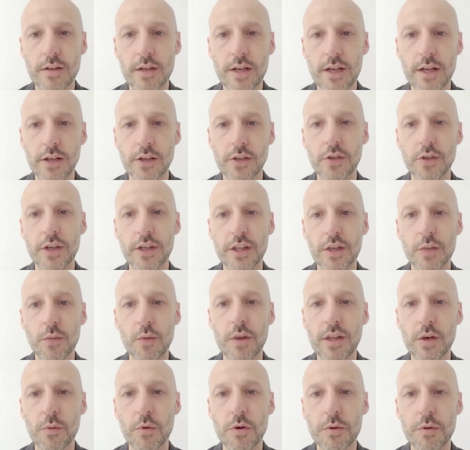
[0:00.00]
including the one that
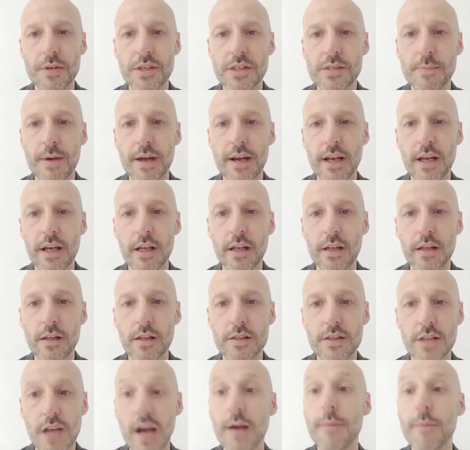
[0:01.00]
we'll be spending
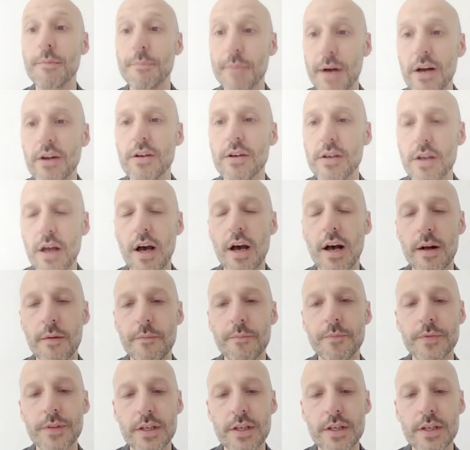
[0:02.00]
time about um,